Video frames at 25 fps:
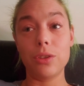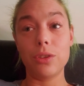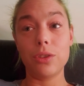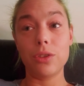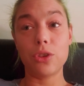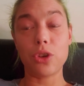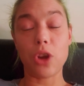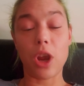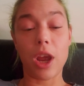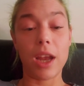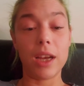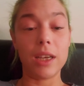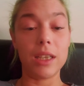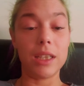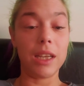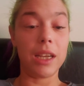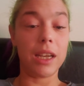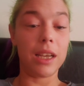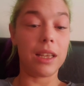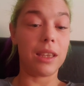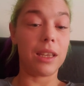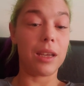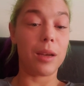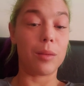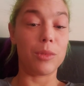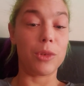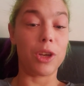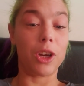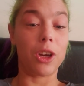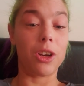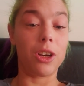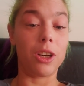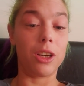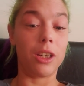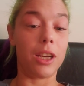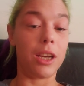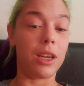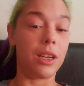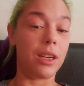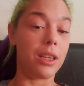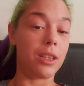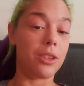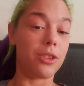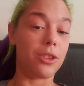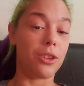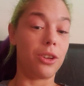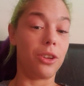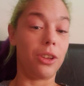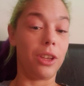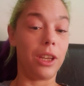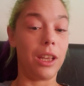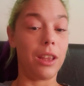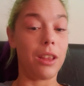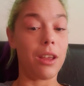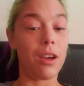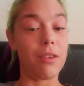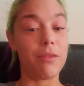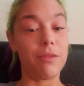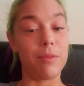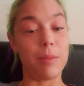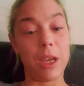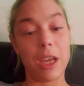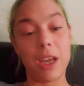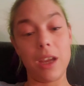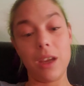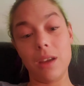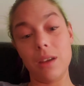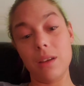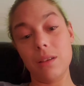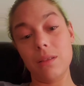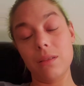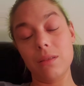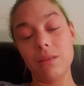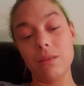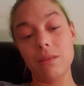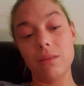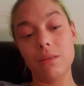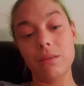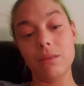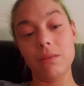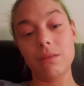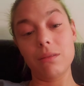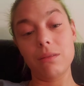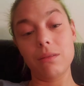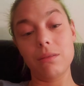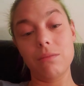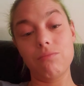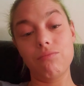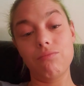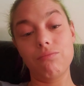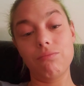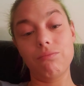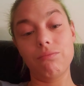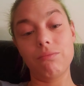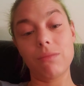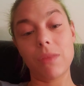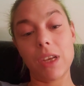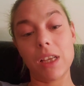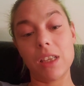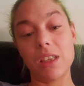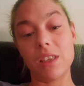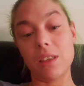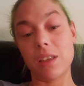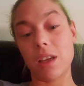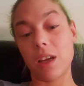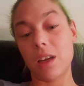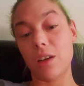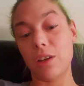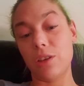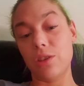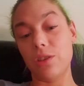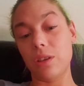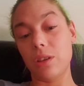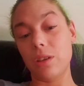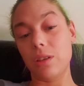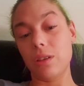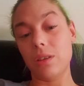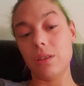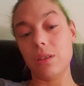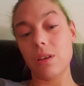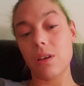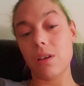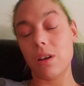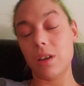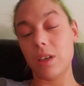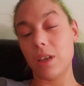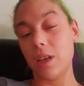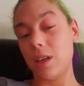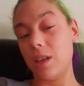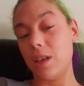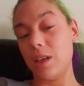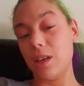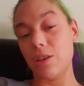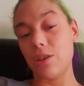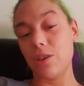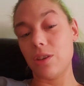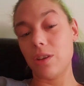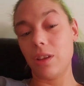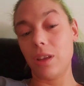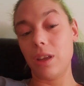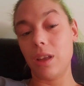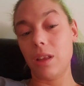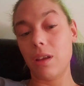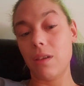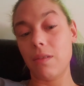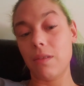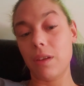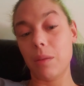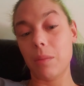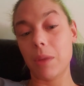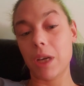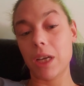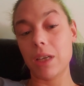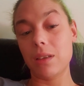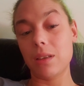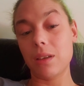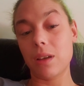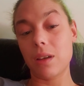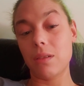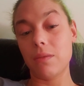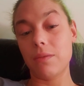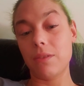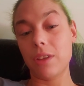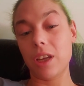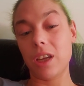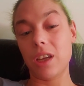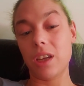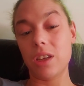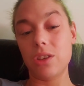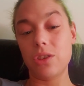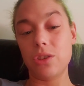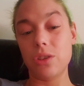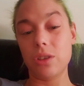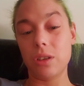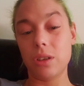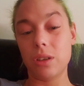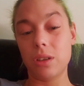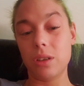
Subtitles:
trying to get them to unconditionally love me instead of just unconditionally loving myself like I should.